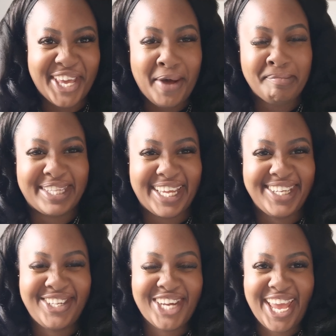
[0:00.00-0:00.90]
your girl Miss
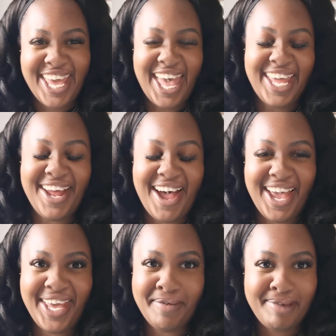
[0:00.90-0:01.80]
Annie J, and
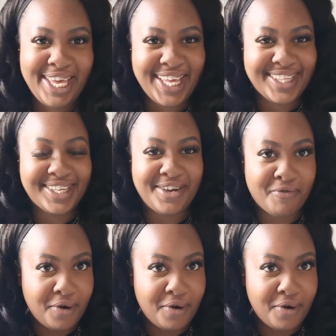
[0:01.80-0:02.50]
I am here to